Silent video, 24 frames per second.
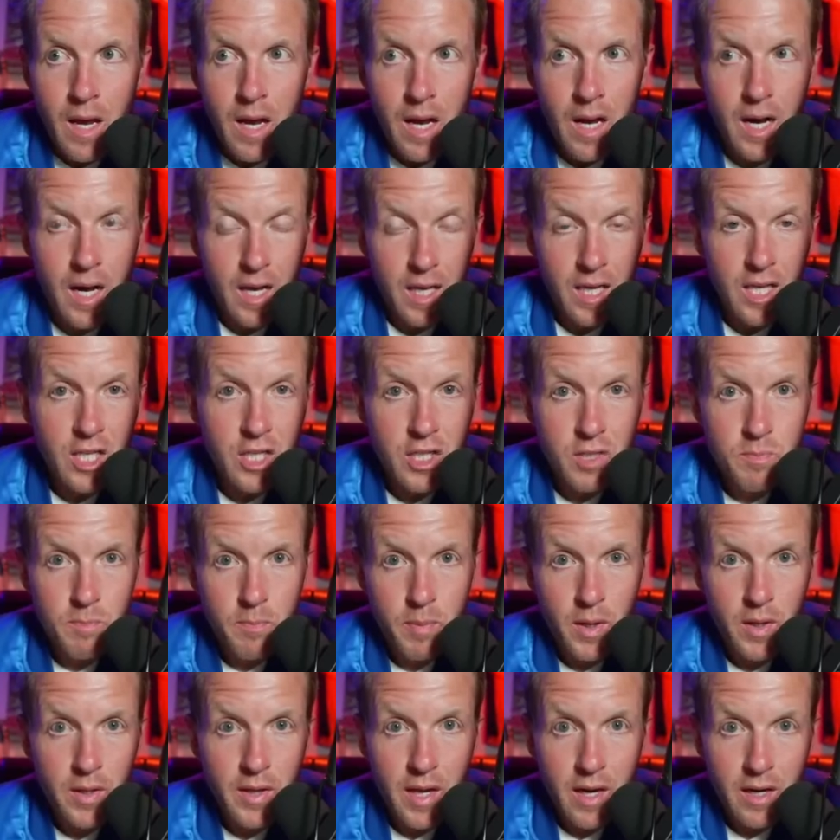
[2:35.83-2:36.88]
He just
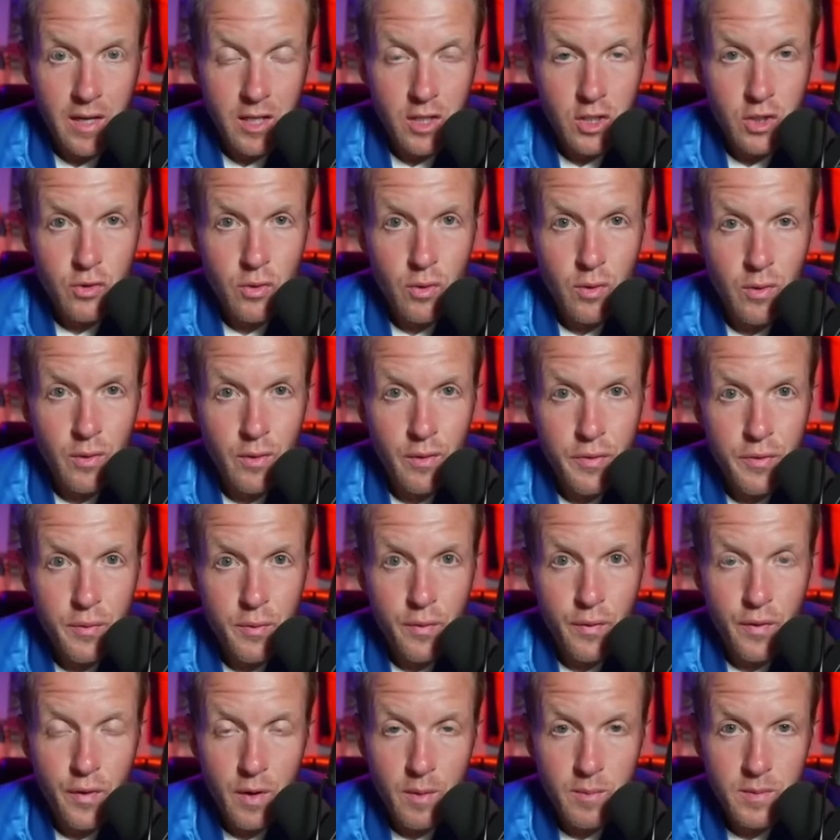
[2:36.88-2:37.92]
balled out of control, threw
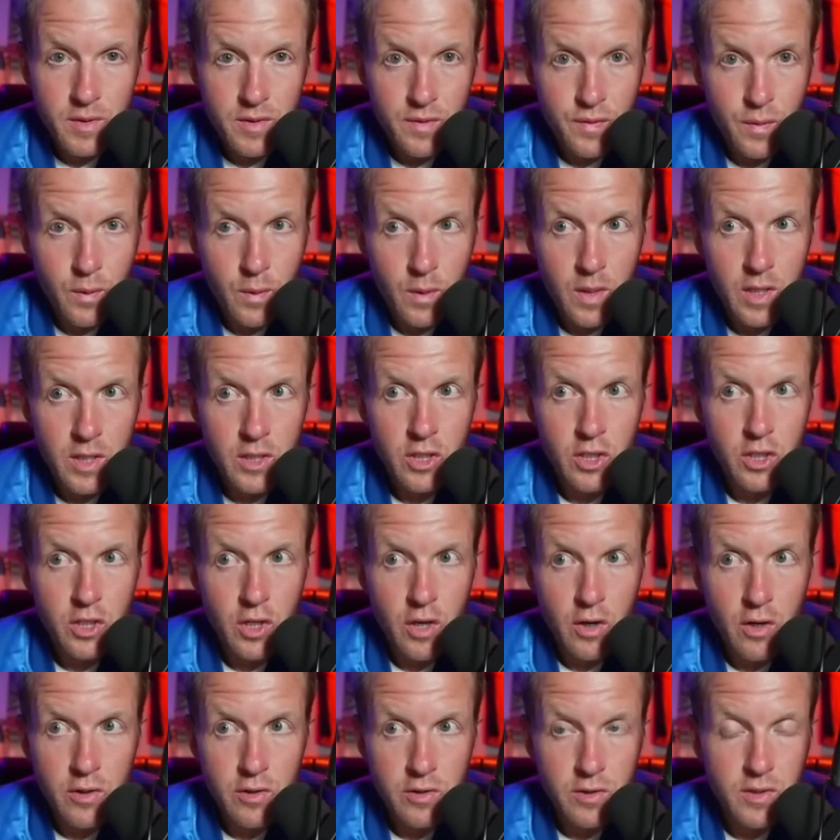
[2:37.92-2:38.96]
for almost 400
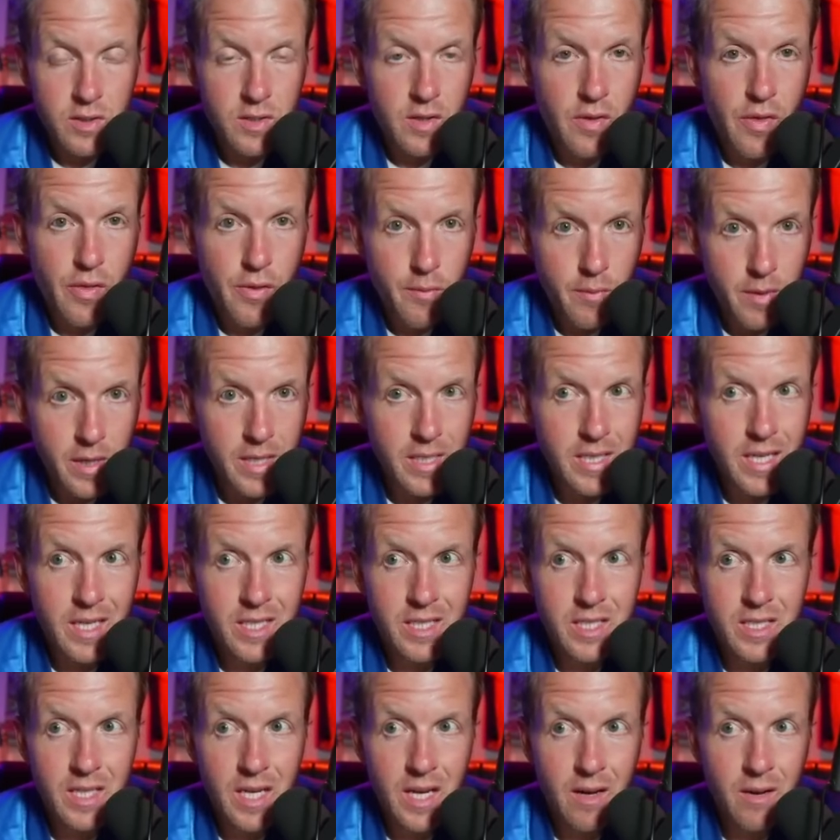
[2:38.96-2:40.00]
yards, 3
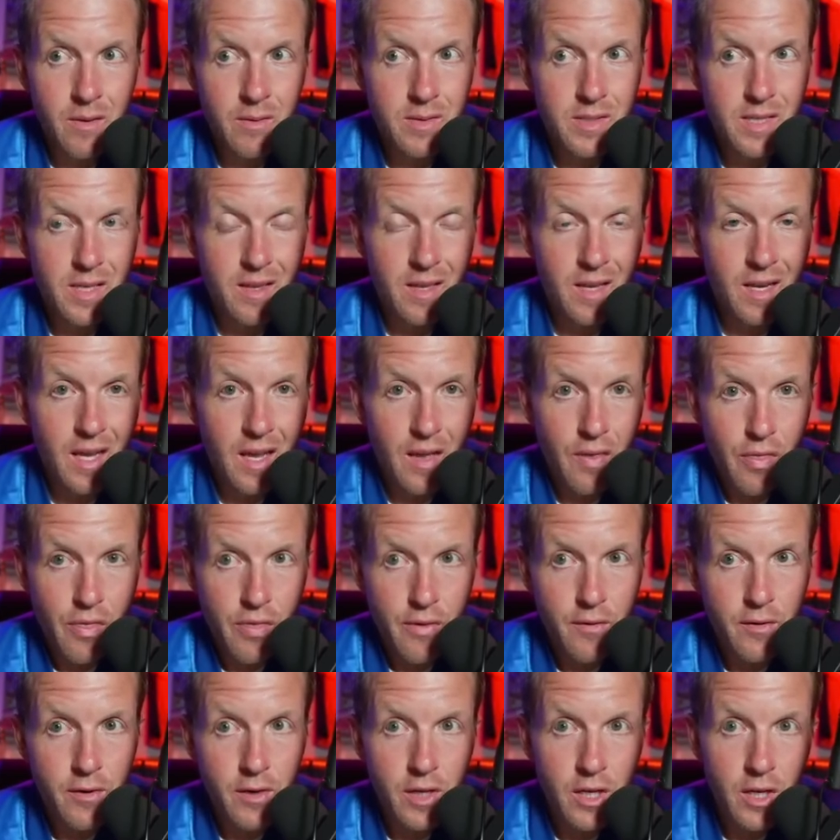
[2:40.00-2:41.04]
touchdowns, and then he had
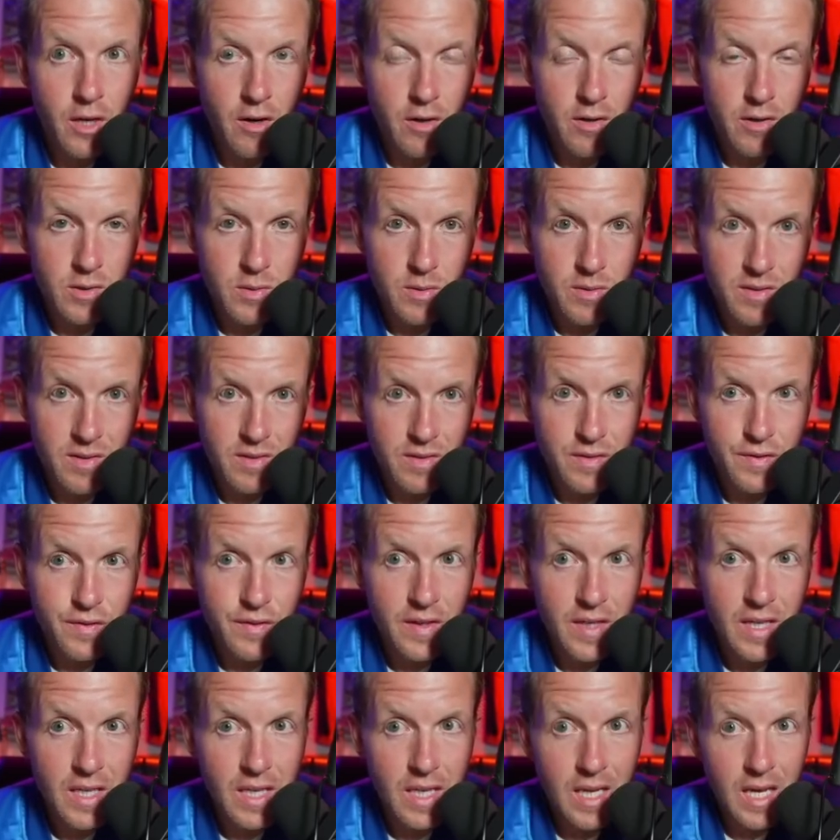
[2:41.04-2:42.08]
30 yards with his
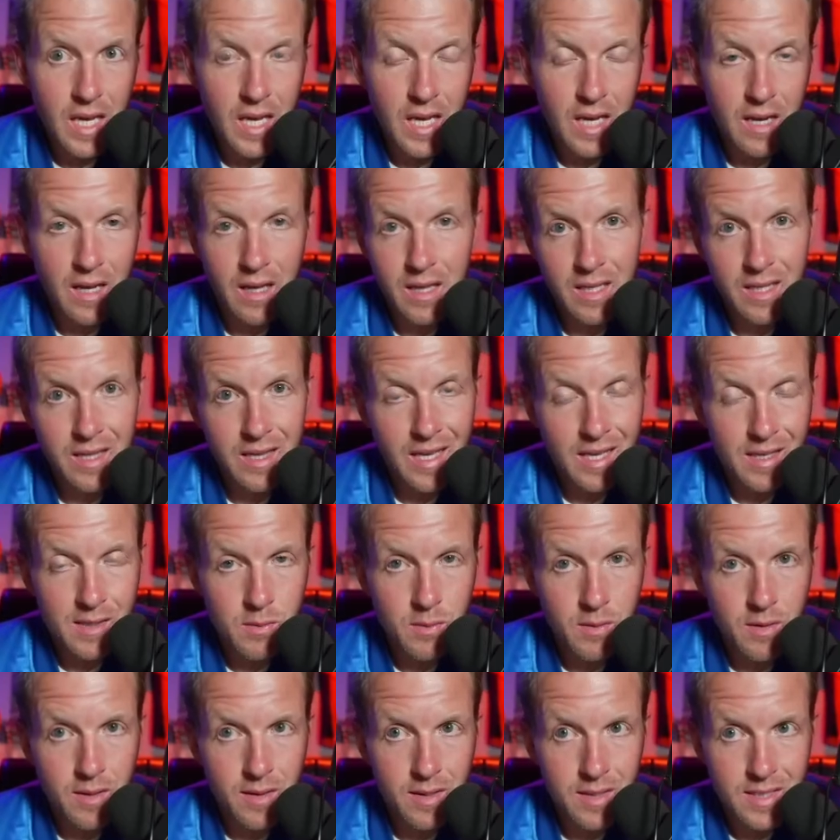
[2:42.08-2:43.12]
feet. And I think that's
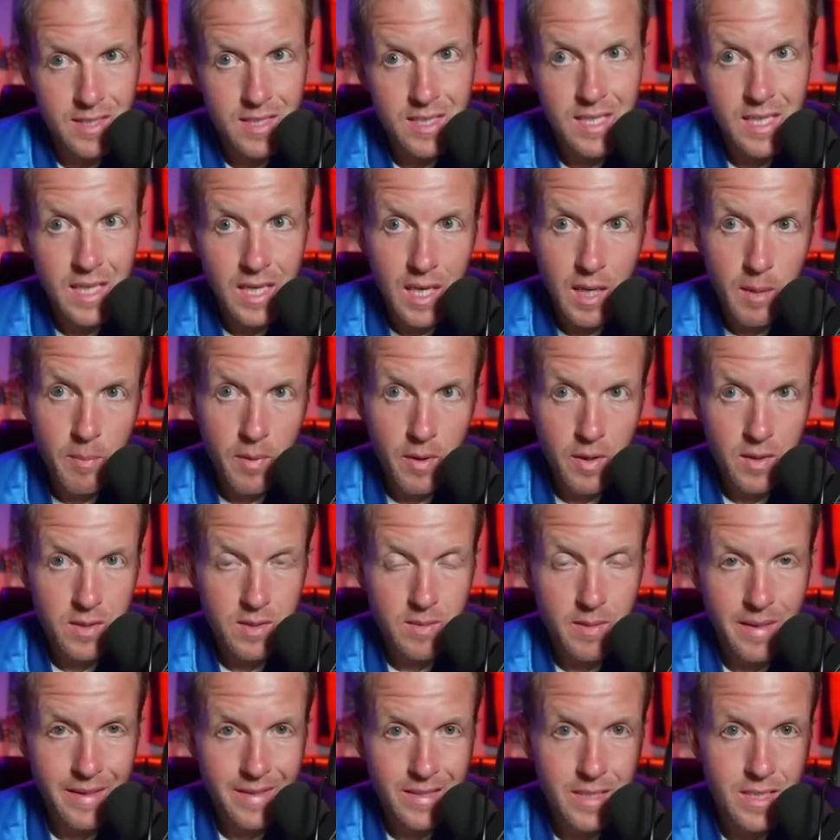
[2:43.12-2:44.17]
one of the sneaky parts
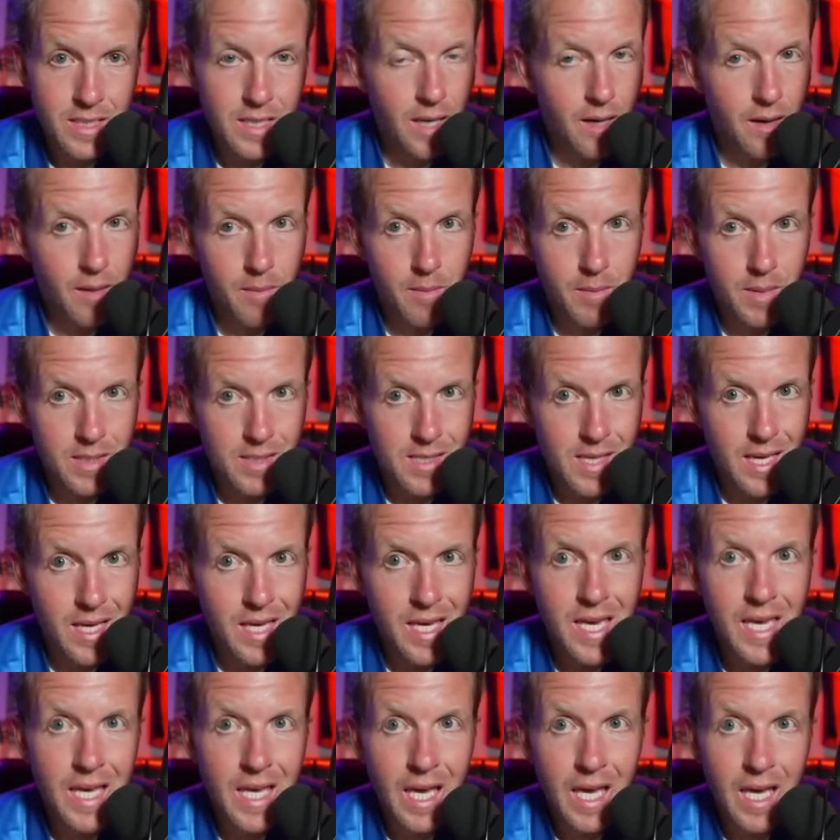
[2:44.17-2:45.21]
about Stidham is that
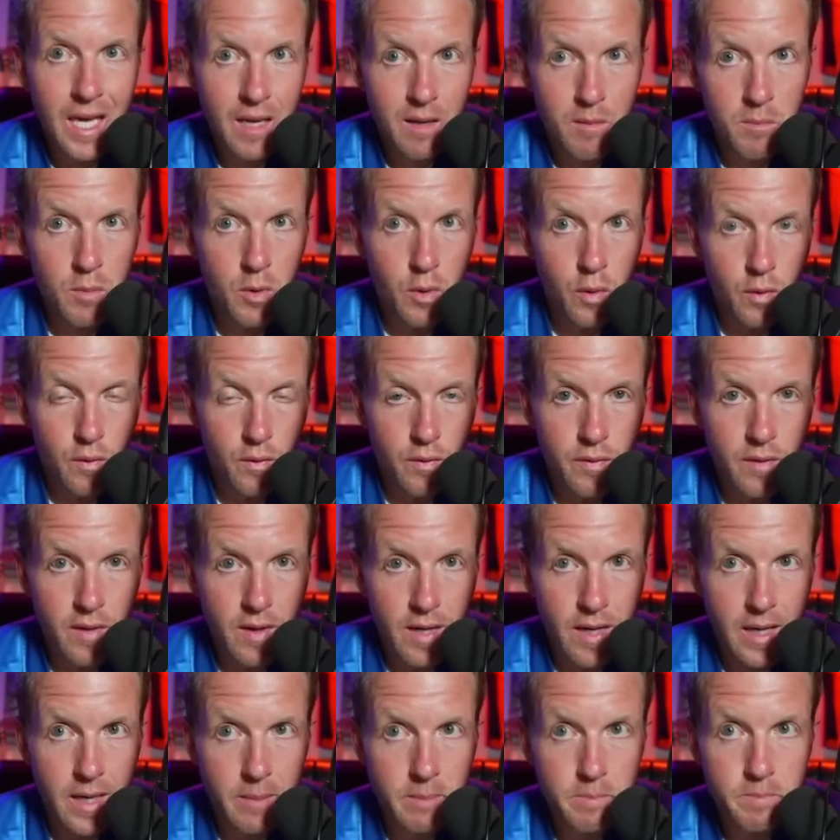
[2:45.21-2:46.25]
he can move.
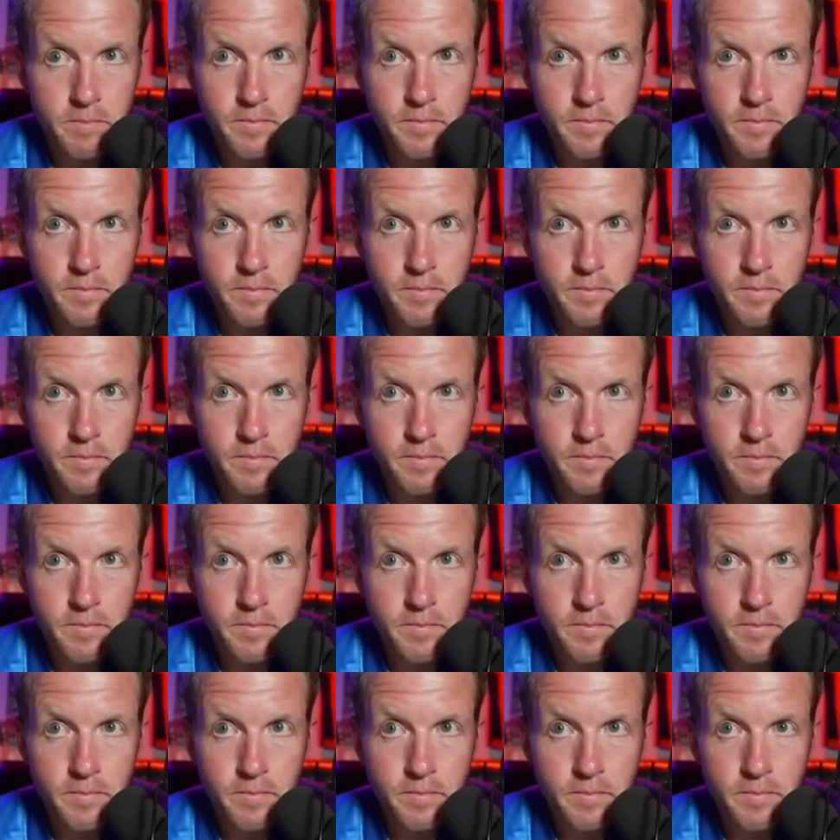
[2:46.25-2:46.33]
A